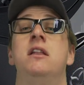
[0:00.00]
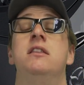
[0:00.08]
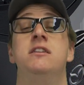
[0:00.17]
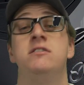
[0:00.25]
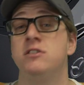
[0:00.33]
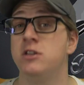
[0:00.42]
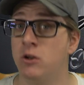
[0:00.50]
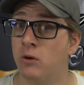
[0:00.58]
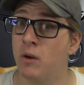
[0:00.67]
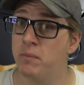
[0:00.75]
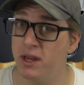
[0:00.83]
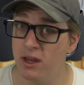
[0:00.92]
This is a
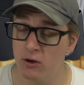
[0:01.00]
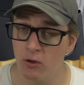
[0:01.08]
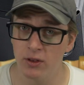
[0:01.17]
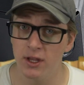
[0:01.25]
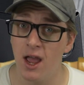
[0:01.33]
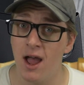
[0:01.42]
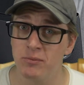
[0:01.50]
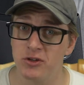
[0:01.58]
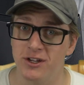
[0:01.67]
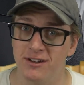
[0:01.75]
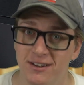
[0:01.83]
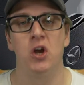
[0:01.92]
European-only
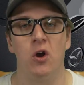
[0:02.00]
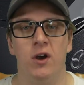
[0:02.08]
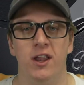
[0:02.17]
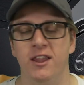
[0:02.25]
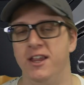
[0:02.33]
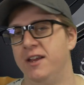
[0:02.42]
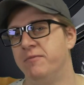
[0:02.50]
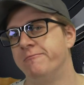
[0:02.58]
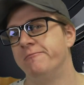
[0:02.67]
option, currently.